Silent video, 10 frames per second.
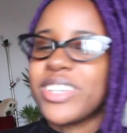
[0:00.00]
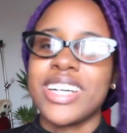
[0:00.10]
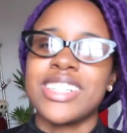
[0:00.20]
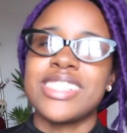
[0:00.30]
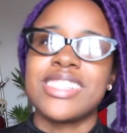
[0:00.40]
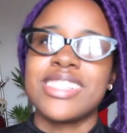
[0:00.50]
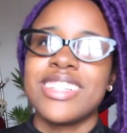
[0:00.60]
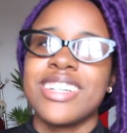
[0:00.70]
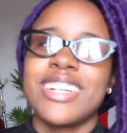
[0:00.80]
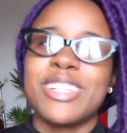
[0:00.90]
because
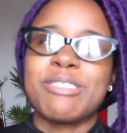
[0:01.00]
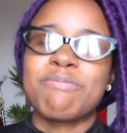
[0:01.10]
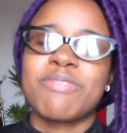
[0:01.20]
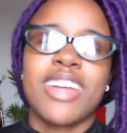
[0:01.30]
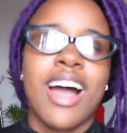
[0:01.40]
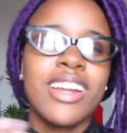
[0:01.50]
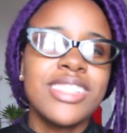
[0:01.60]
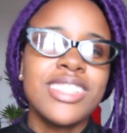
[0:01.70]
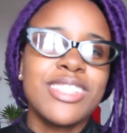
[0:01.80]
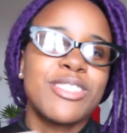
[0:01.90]

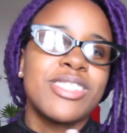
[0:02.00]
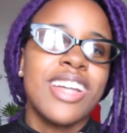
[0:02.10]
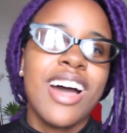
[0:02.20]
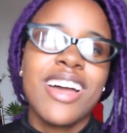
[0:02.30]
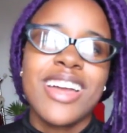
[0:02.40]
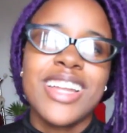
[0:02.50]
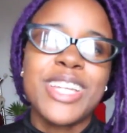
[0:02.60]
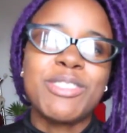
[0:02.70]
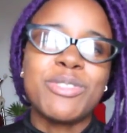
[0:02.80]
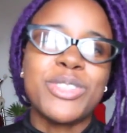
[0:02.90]
honestly, there's not
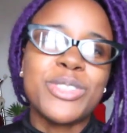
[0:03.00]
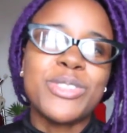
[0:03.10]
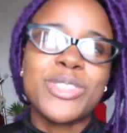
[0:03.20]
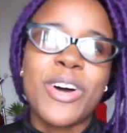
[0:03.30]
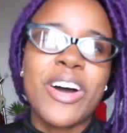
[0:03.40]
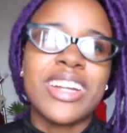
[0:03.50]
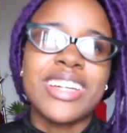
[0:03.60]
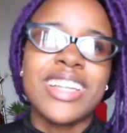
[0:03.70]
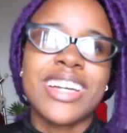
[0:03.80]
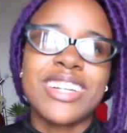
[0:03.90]
any reviews on
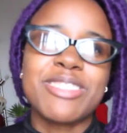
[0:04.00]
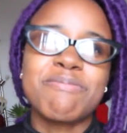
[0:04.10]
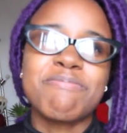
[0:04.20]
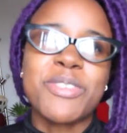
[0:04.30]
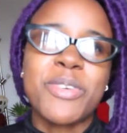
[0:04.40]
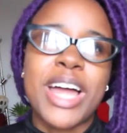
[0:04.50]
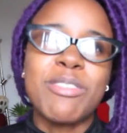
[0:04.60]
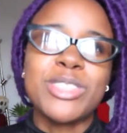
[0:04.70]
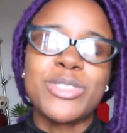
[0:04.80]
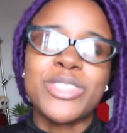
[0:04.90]
it. Like when I
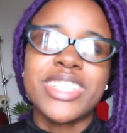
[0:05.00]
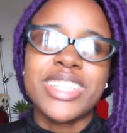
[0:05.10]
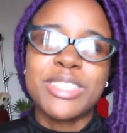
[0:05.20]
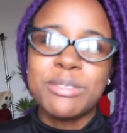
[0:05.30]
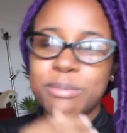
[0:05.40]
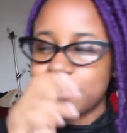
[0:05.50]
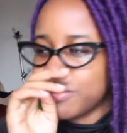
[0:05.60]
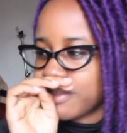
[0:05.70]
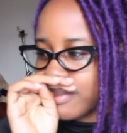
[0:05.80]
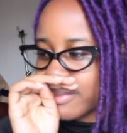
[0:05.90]
was Googling,
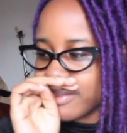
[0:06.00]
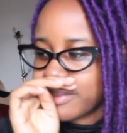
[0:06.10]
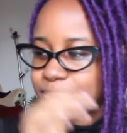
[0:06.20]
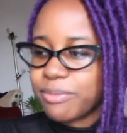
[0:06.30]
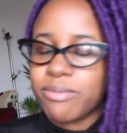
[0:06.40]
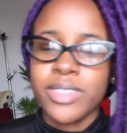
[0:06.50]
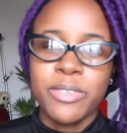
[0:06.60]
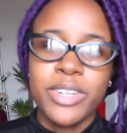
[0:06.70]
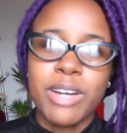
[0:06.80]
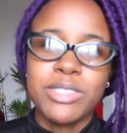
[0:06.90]

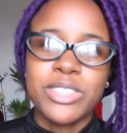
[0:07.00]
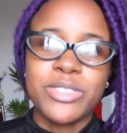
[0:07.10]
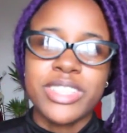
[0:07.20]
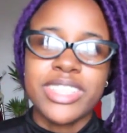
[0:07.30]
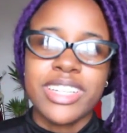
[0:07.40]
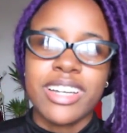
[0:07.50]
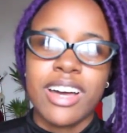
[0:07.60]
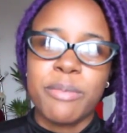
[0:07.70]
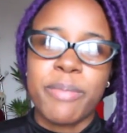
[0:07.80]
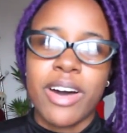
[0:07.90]
when I was Googling
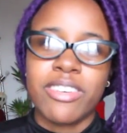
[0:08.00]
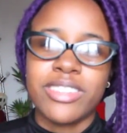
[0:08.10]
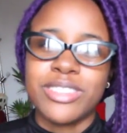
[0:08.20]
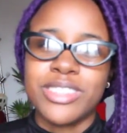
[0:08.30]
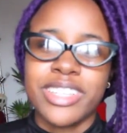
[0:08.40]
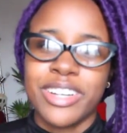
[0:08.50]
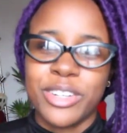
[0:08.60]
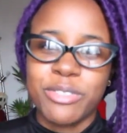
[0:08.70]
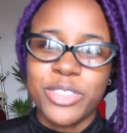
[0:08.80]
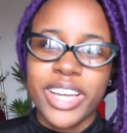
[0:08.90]
about using
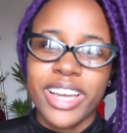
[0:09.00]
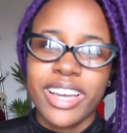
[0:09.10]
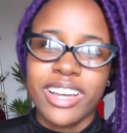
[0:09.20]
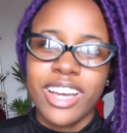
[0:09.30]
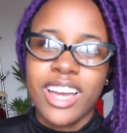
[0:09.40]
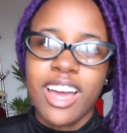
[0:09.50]
interview cake,